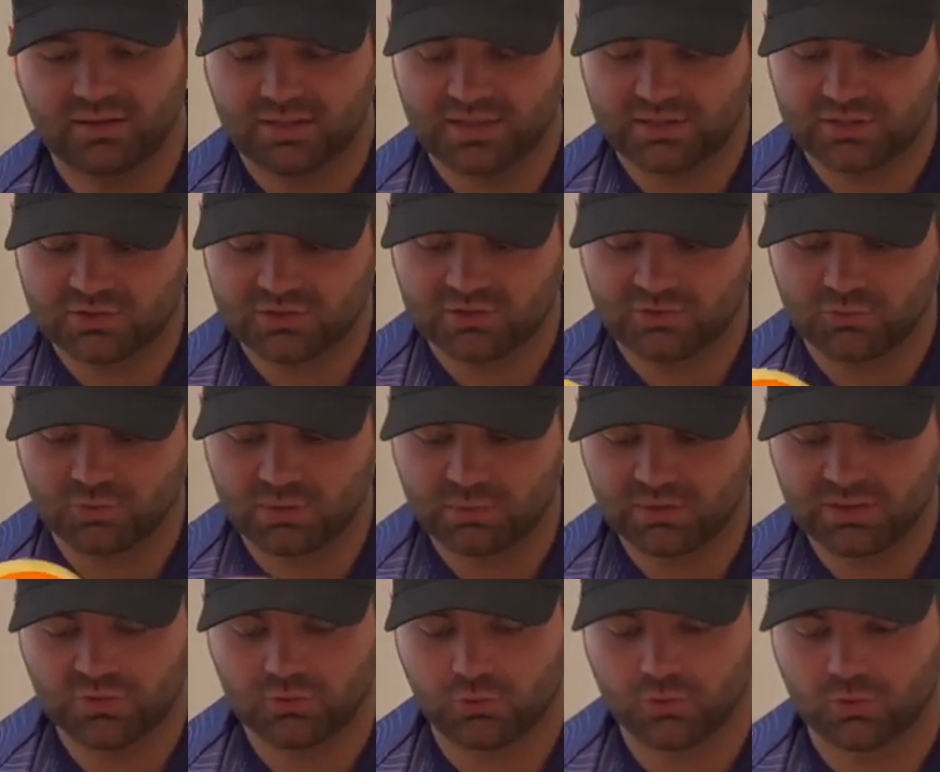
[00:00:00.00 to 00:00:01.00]

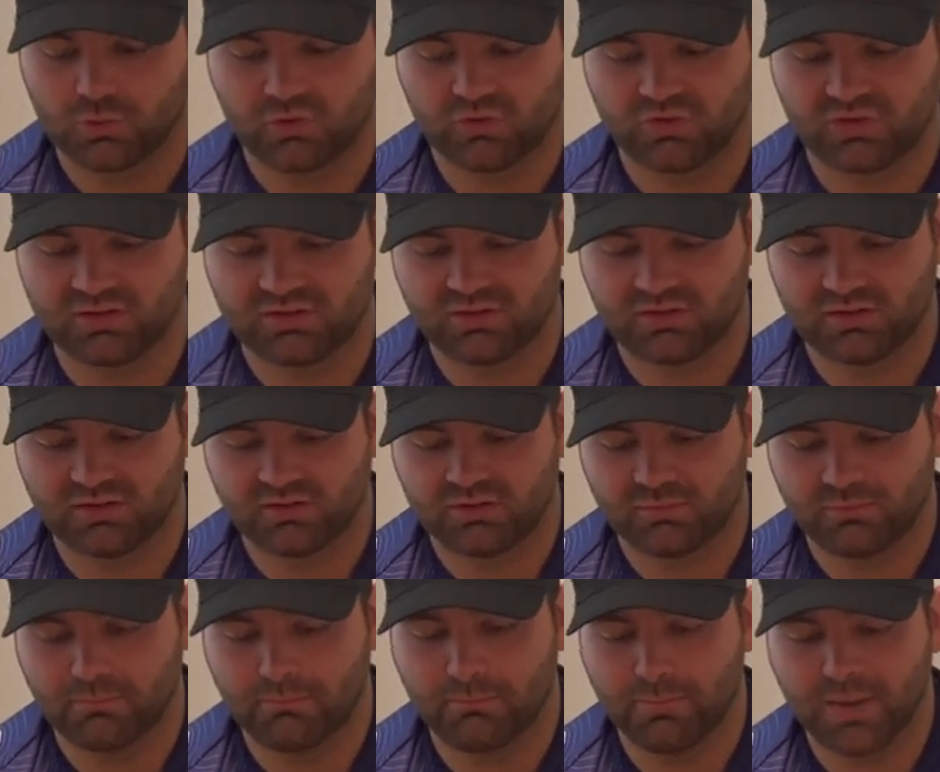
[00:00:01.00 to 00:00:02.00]
extremely torque
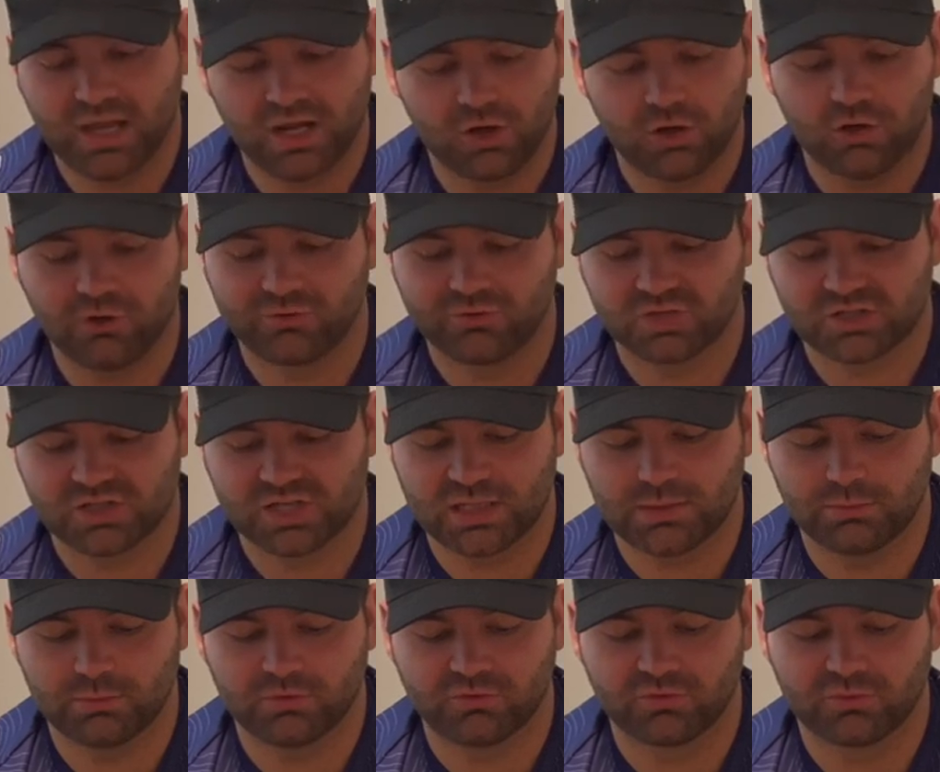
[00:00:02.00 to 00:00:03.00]
resistant, mega
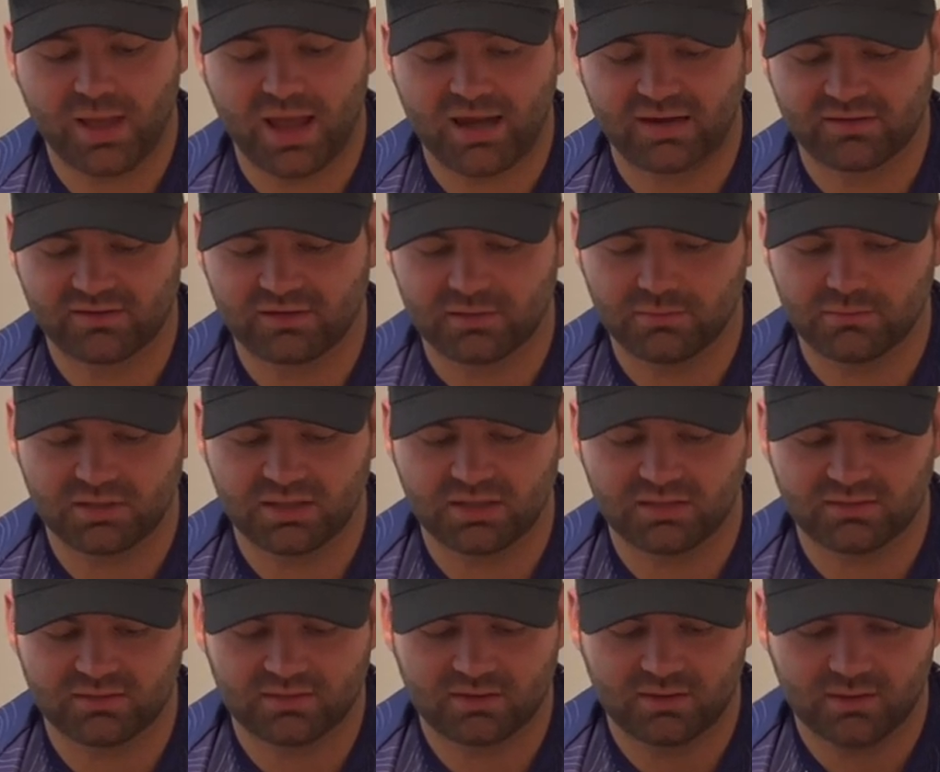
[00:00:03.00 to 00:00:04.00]
overstable from Axiom
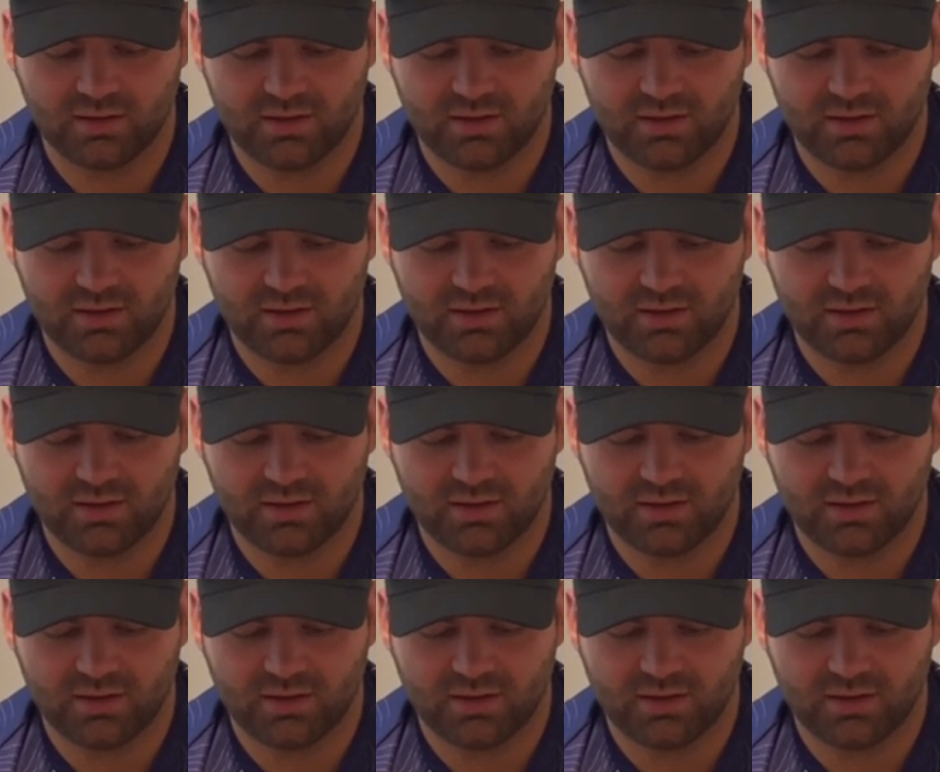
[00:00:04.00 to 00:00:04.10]
Disc.